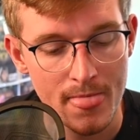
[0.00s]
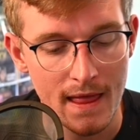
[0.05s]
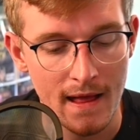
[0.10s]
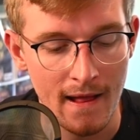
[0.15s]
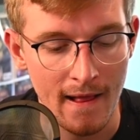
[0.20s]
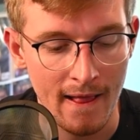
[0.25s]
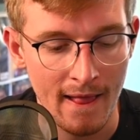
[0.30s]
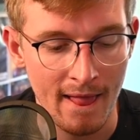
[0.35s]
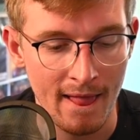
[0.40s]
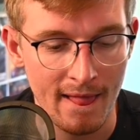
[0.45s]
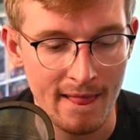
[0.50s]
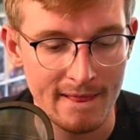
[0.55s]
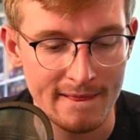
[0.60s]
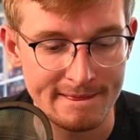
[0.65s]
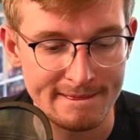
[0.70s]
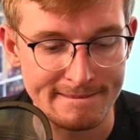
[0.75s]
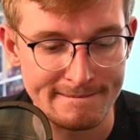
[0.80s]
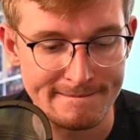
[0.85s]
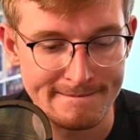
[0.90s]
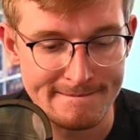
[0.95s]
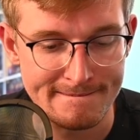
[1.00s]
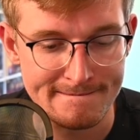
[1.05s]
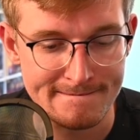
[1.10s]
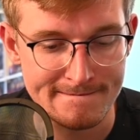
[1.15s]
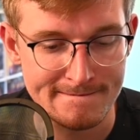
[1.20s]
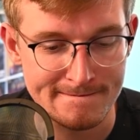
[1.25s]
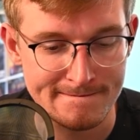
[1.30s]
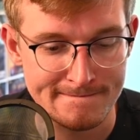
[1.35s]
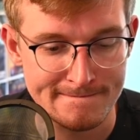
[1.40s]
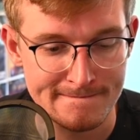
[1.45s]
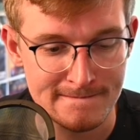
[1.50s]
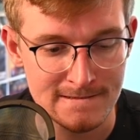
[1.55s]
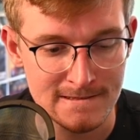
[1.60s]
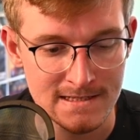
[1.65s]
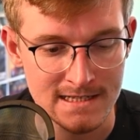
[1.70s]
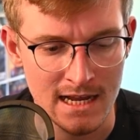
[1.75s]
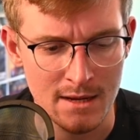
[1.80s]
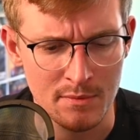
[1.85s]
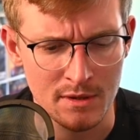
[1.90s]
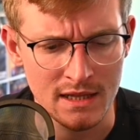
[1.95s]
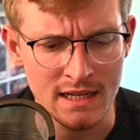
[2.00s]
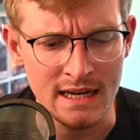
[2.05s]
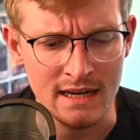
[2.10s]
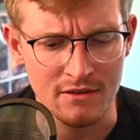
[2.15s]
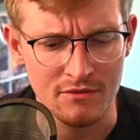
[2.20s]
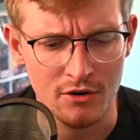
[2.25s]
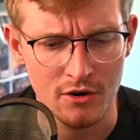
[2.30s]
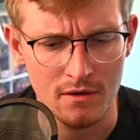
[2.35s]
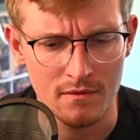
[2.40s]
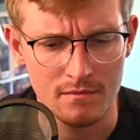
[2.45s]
And I believe